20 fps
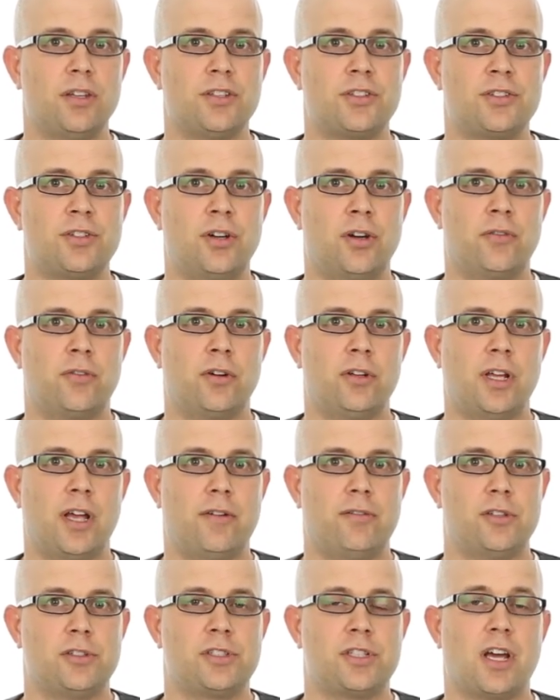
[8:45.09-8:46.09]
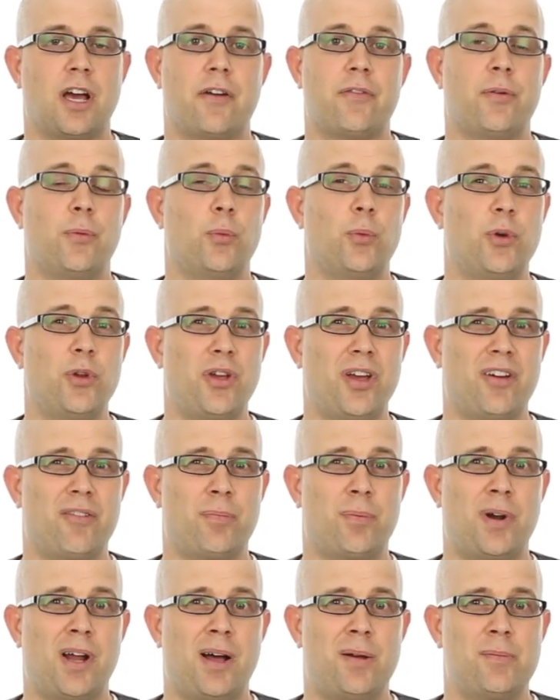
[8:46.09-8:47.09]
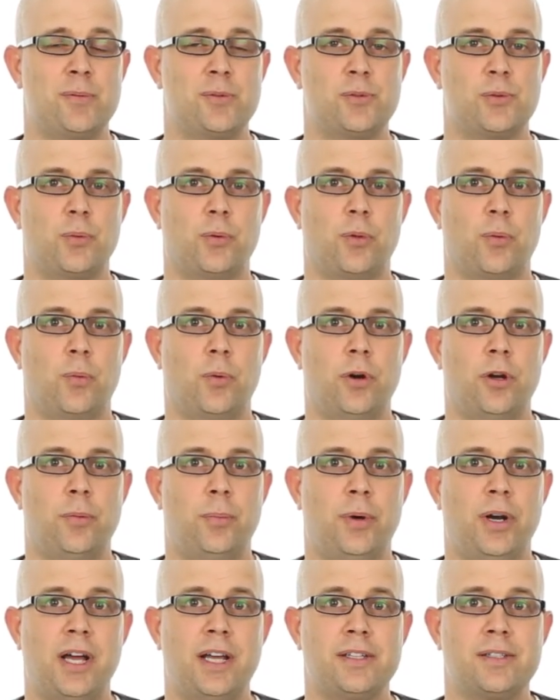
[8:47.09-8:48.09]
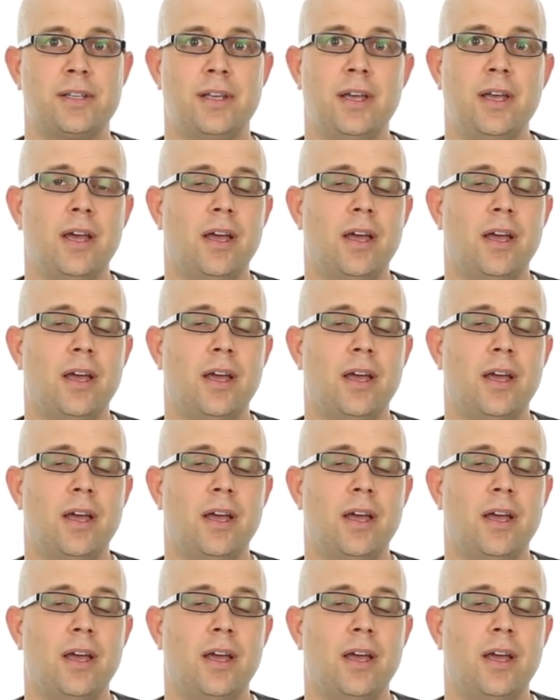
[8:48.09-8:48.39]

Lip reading: server level stuff. And when you have problems with WordPress,